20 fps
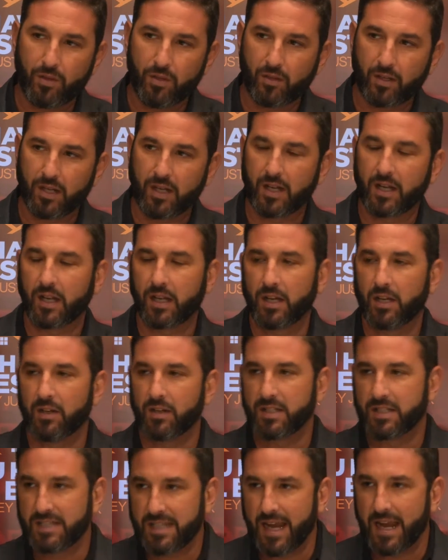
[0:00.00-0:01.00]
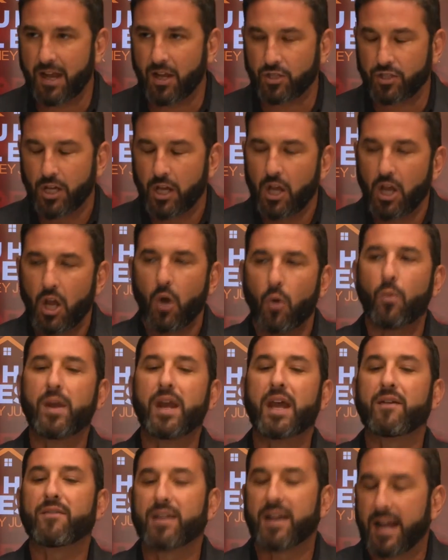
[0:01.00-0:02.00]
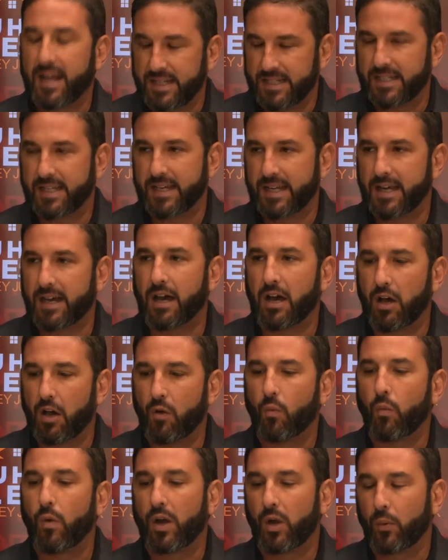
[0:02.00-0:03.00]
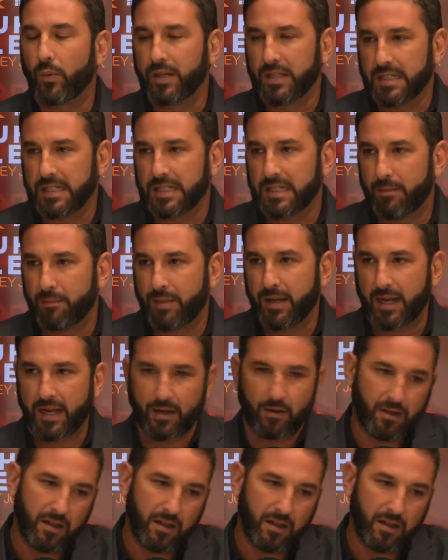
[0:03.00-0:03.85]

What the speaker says: million a year in sales, we have an idea of where we need to be.